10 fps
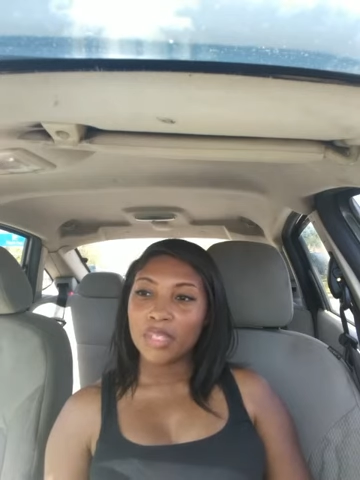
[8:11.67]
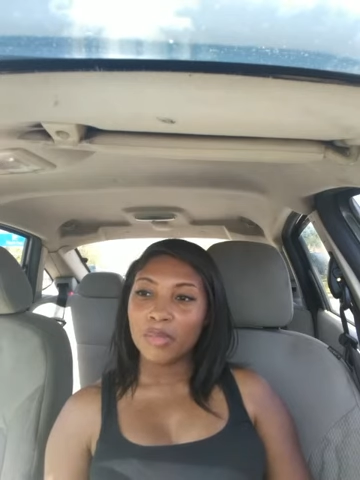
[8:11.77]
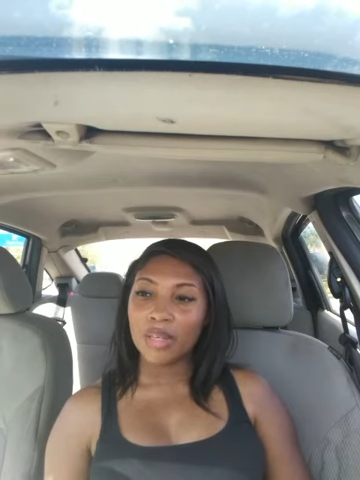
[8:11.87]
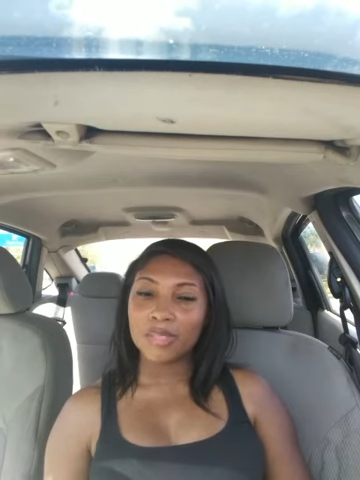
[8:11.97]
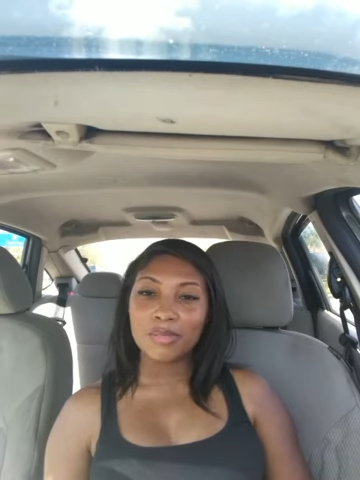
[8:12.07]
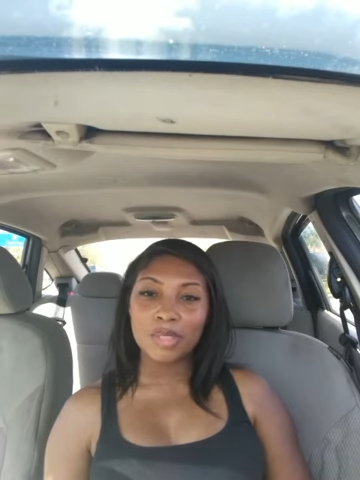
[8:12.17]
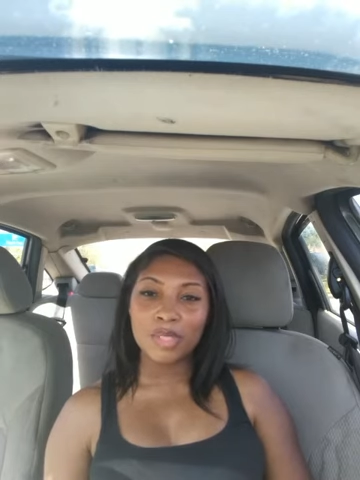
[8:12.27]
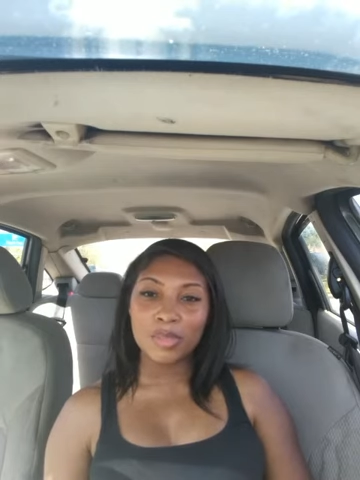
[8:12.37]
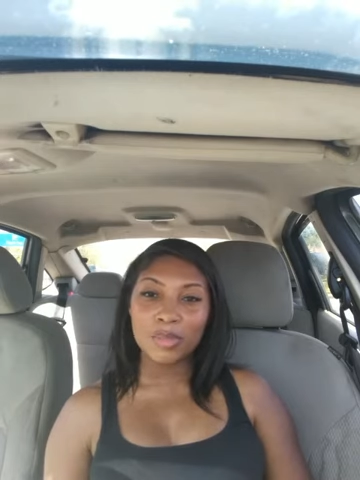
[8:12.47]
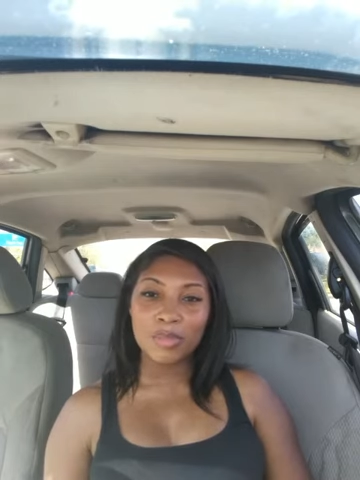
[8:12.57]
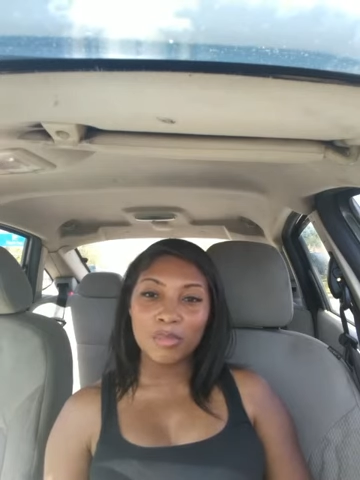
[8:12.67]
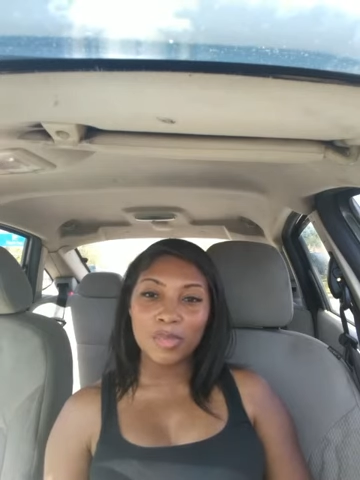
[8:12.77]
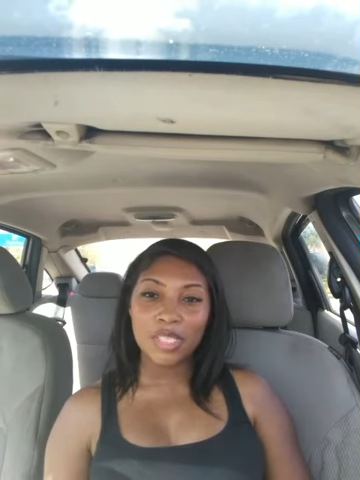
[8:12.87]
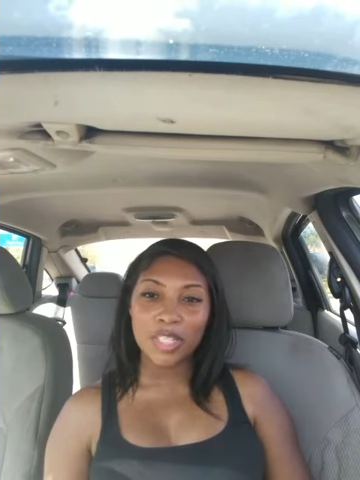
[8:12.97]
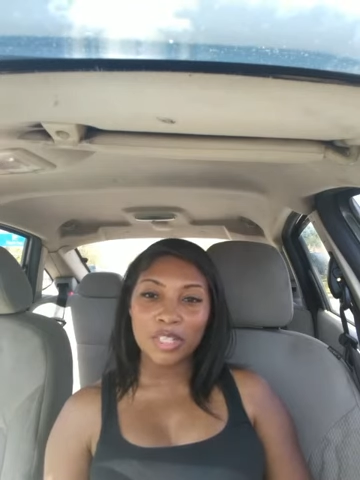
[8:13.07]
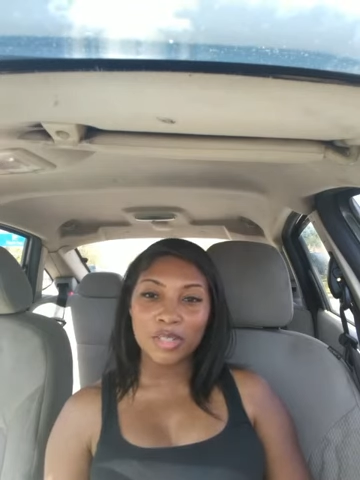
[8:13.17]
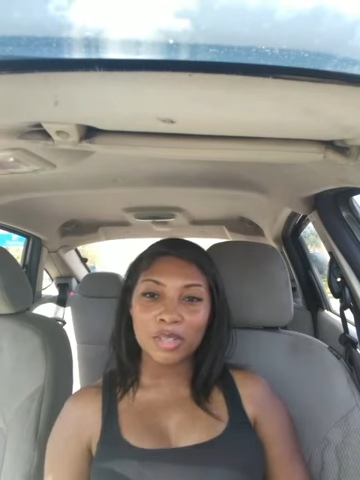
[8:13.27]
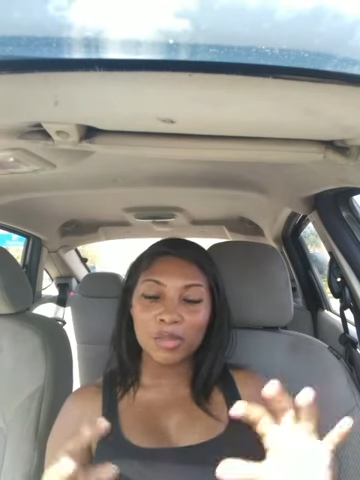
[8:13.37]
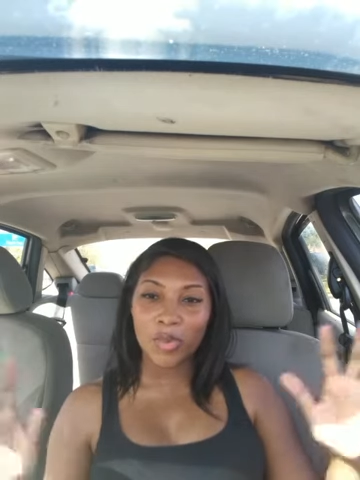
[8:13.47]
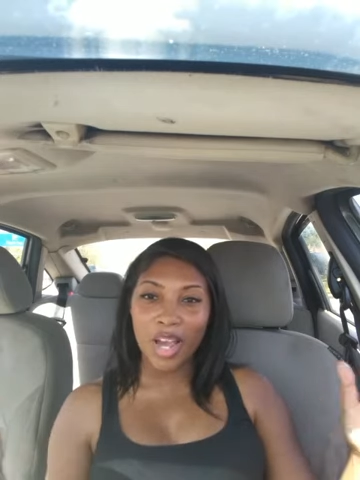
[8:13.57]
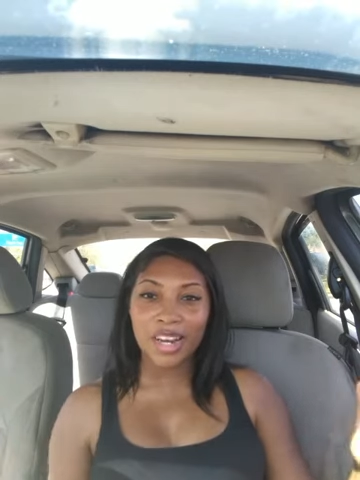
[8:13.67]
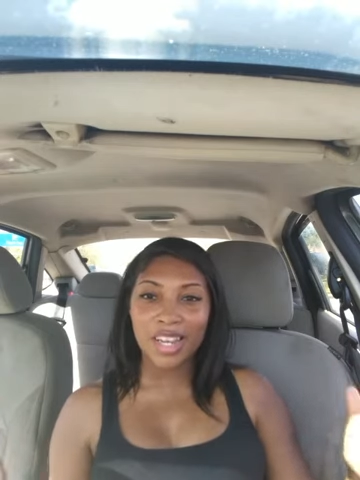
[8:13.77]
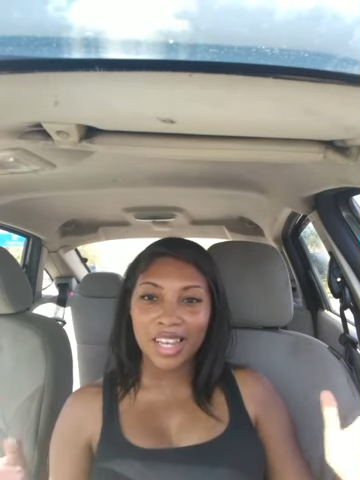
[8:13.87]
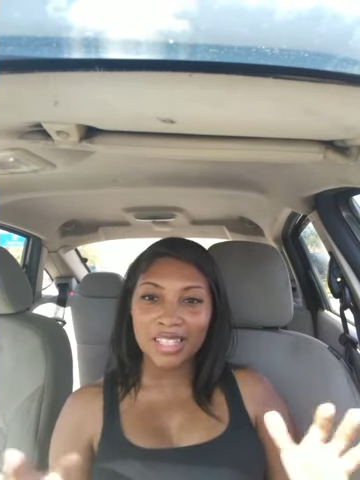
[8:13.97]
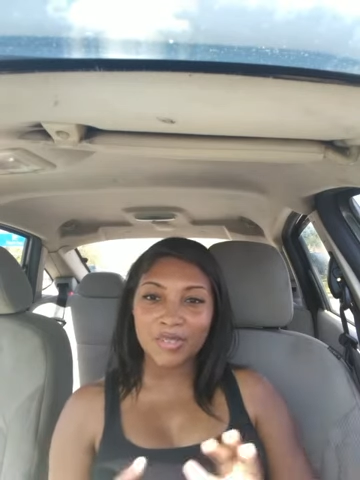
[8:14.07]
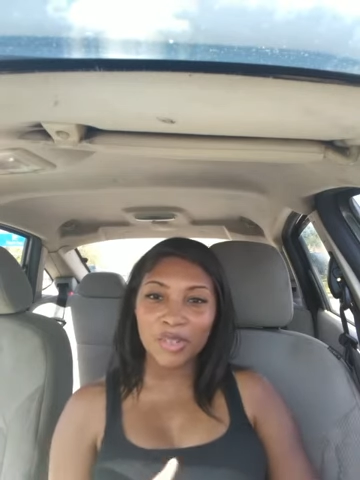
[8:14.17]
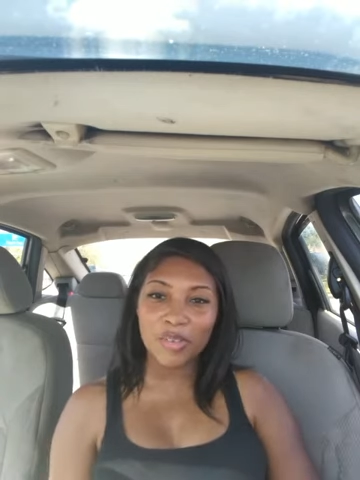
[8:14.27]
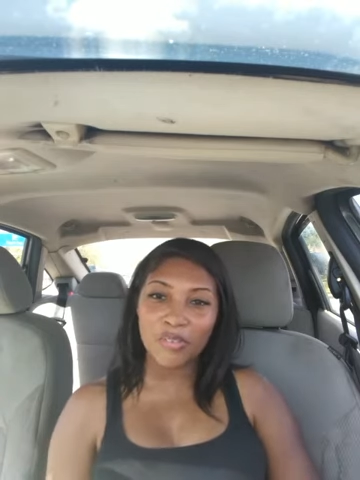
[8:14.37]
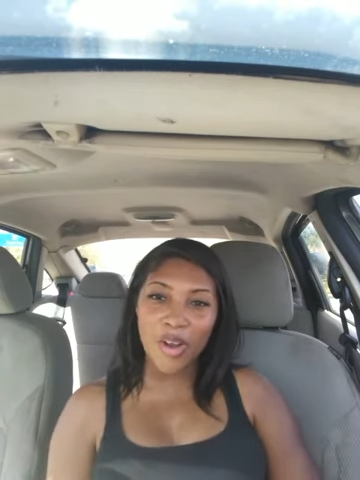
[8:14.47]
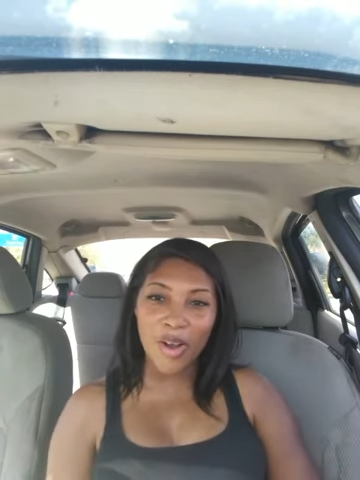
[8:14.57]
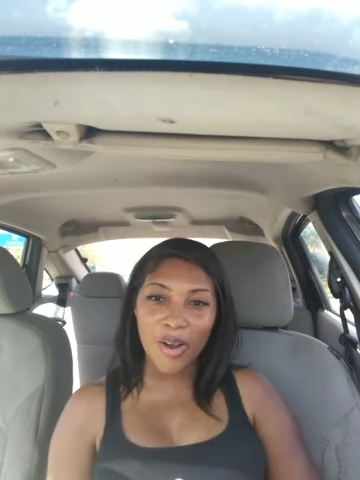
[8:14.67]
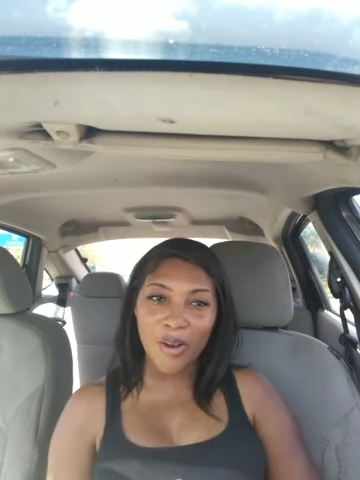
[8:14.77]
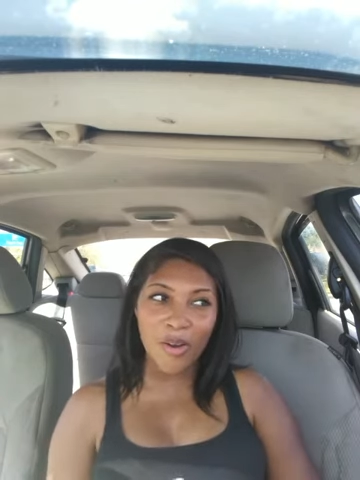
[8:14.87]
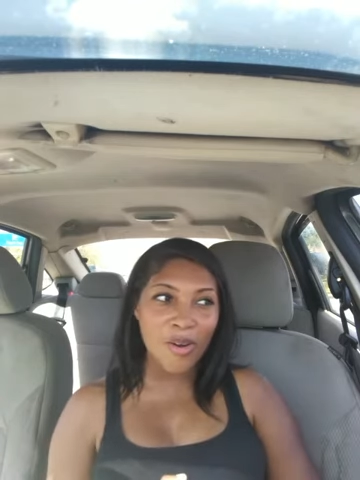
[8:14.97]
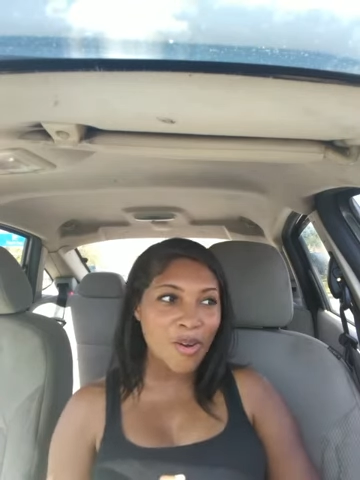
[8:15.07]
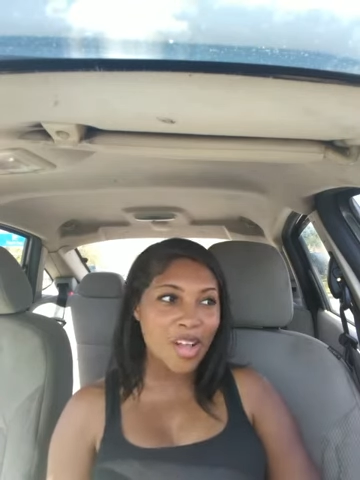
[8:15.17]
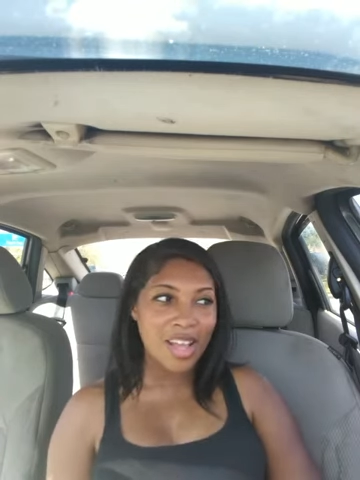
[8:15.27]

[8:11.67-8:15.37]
We have some new material, new products for the fall.